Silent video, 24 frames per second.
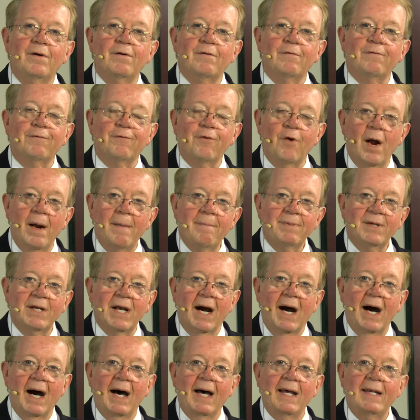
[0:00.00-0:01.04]
from
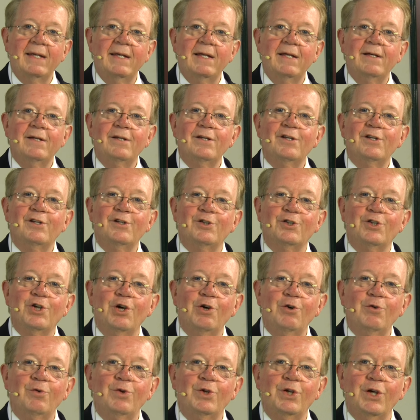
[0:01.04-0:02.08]
God
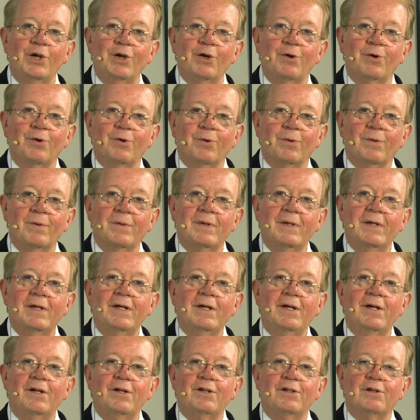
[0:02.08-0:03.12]
to you
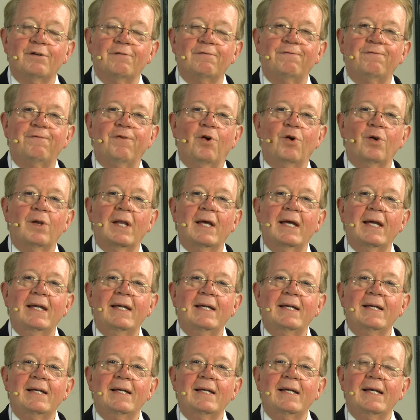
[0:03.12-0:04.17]
to
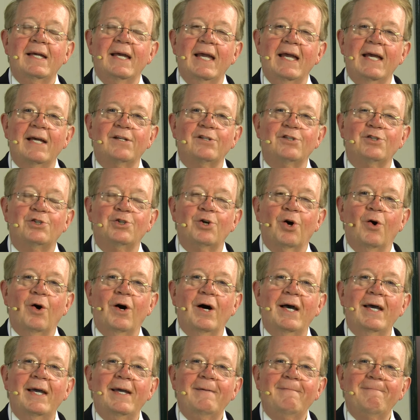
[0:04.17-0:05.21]
fully
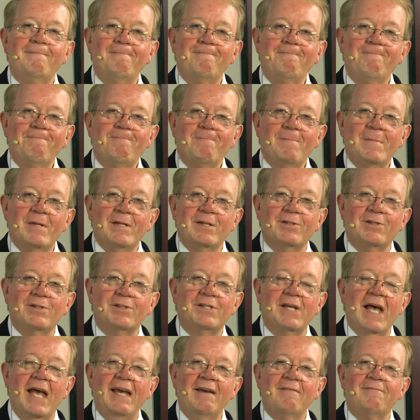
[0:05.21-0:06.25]
enjoy,
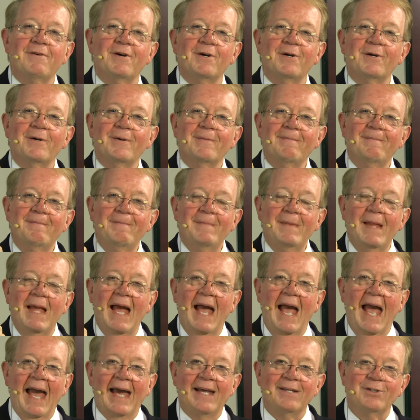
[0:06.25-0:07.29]
savor,
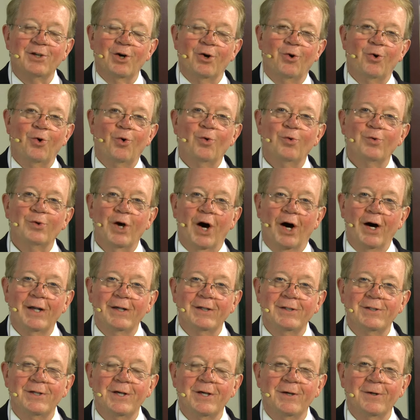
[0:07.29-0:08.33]
and to hold
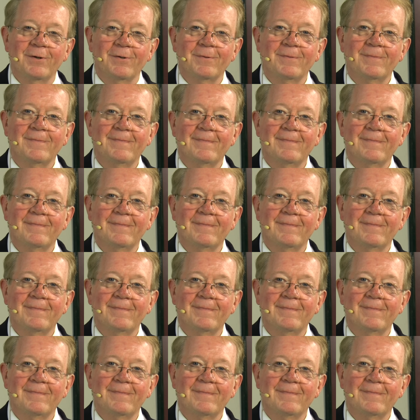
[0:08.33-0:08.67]
on to.